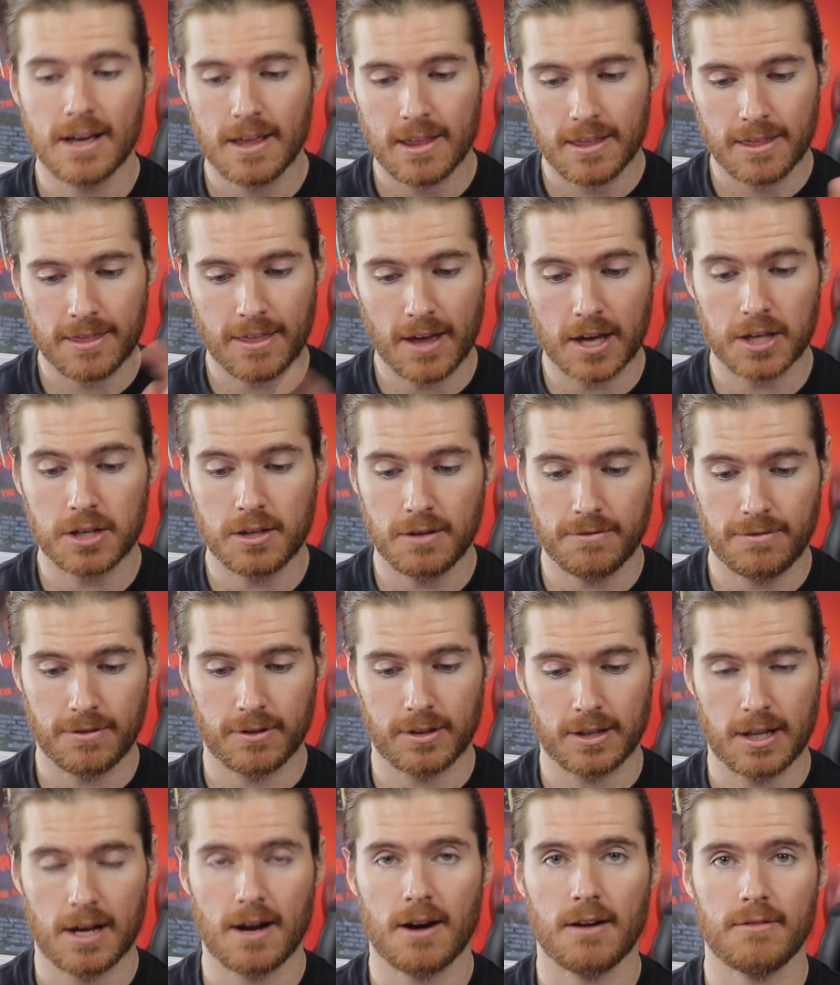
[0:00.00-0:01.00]
Thank you for
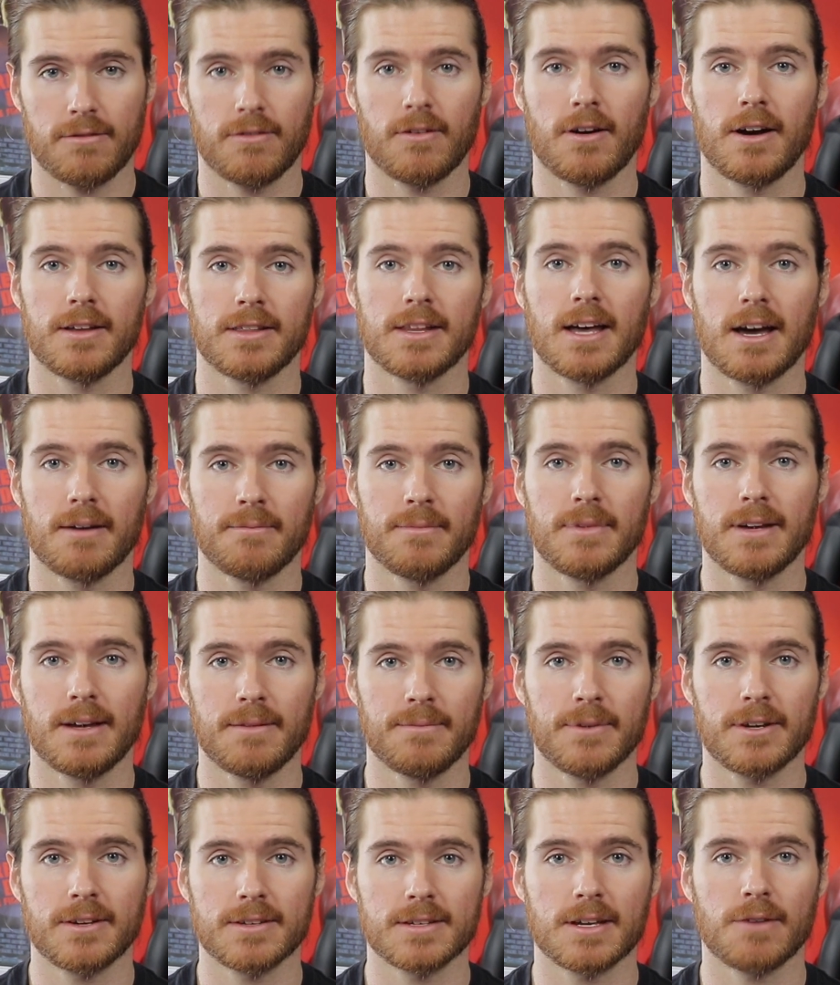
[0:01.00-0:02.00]
clarifying that,
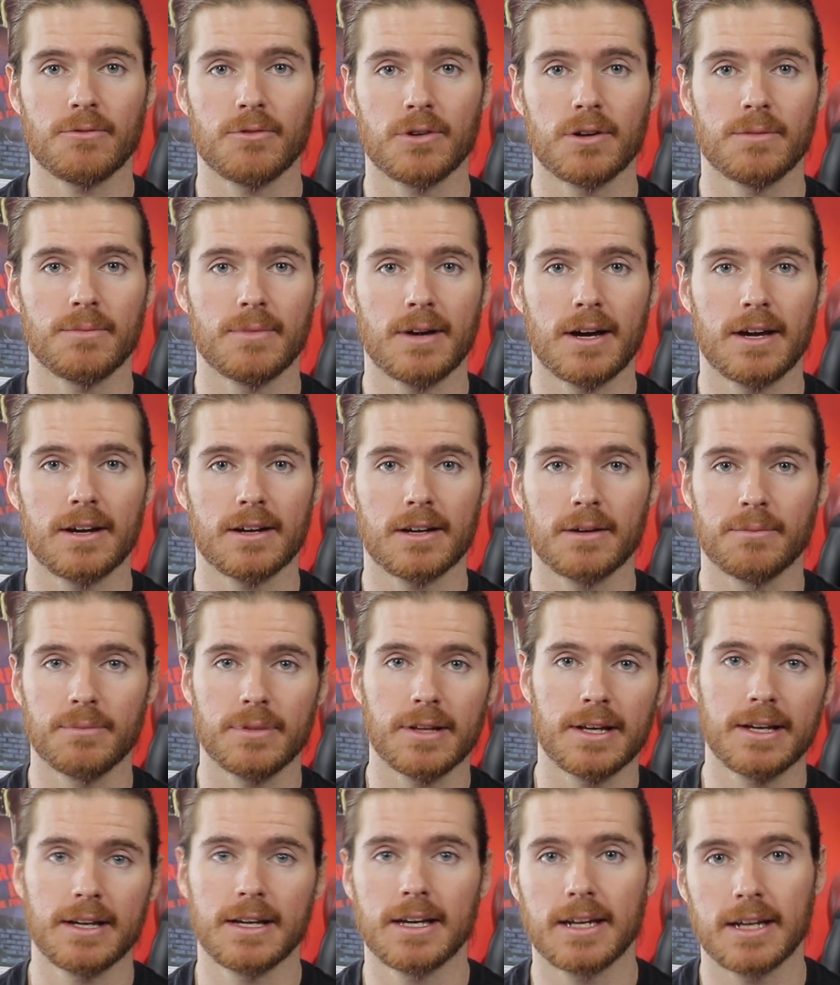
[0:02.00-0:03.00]
man, because I would have made a
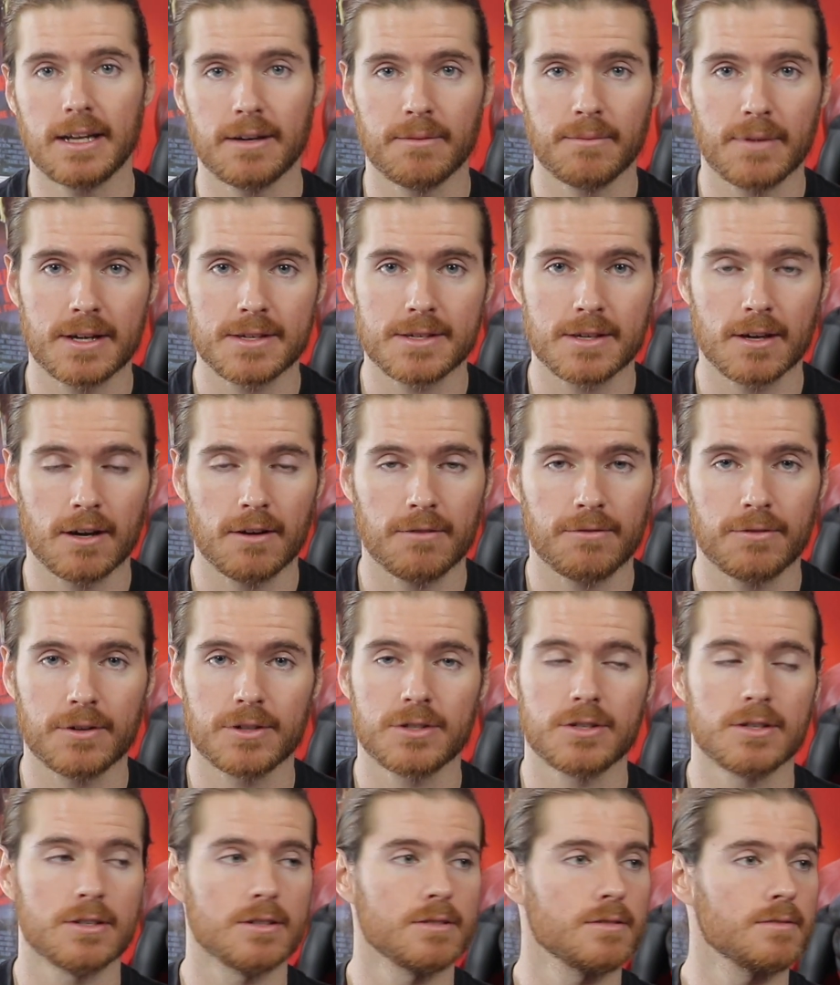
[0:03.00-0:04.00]
complete idiot myself,
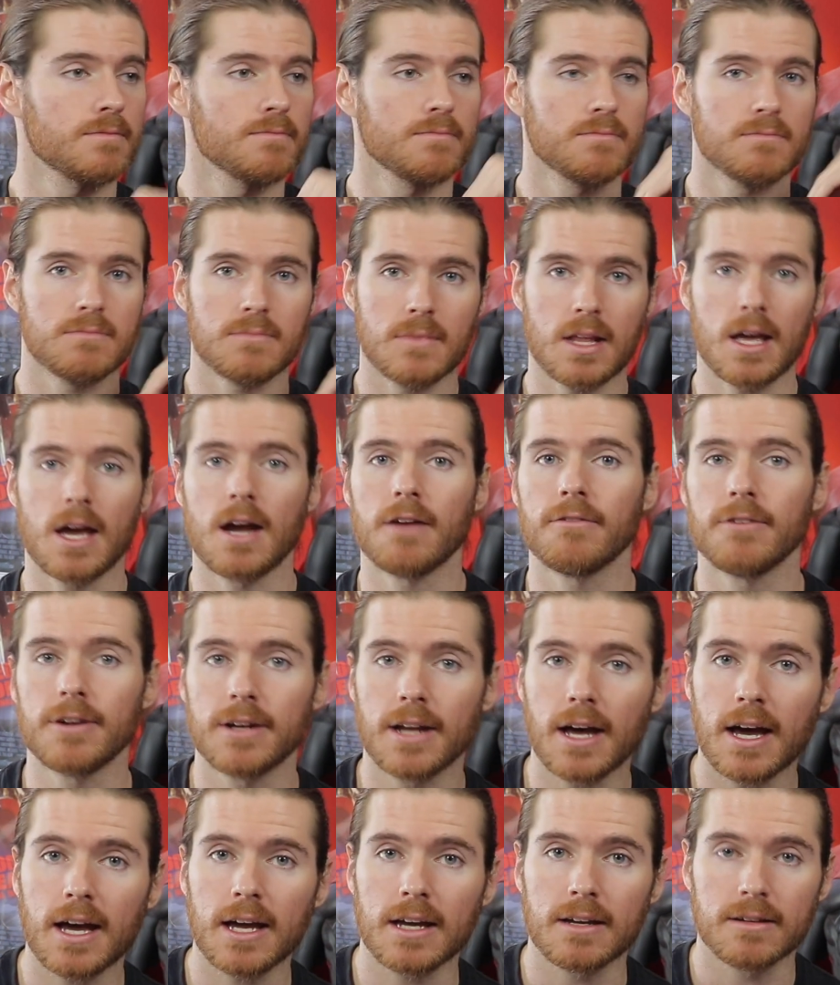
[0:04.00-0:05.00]
which is every
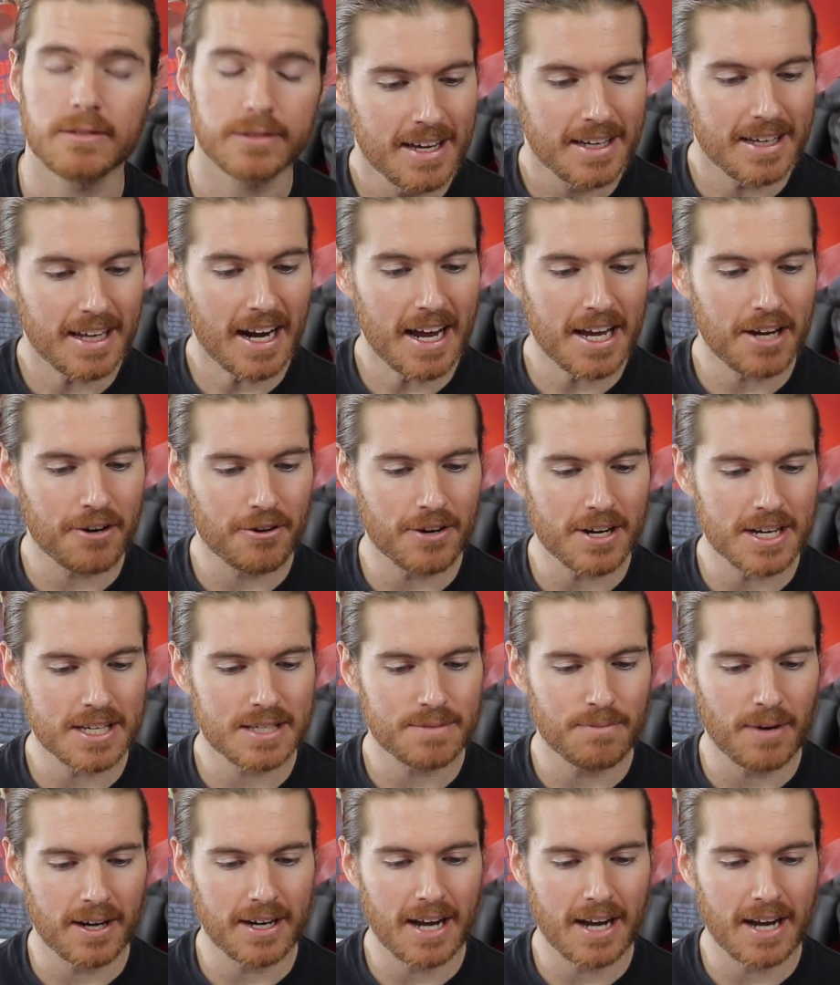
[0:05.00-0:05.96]
day. G'day, Chris. My